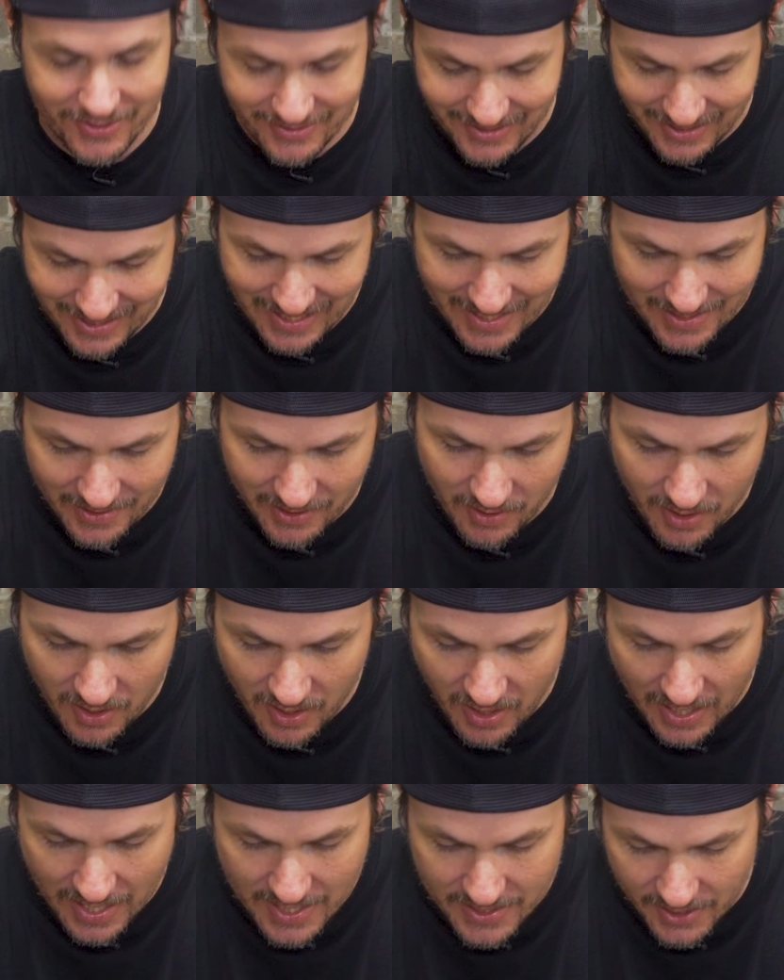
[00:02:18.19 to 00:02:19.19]
like
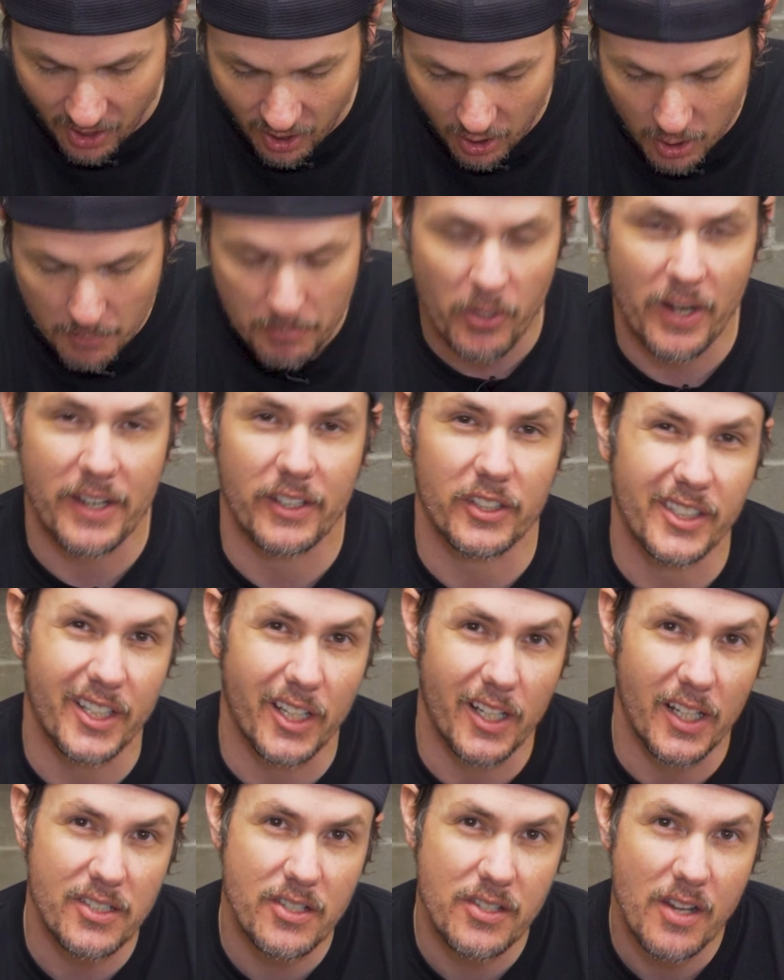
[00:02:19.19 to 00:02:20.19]
a carburetor
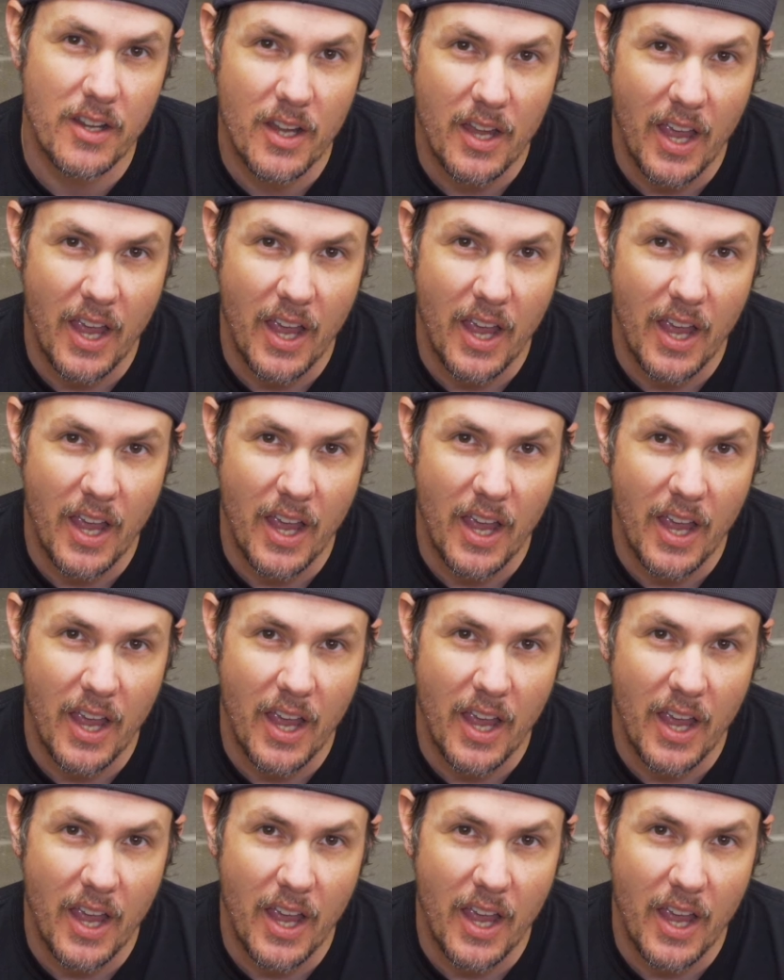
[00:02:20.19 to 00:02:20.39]
does.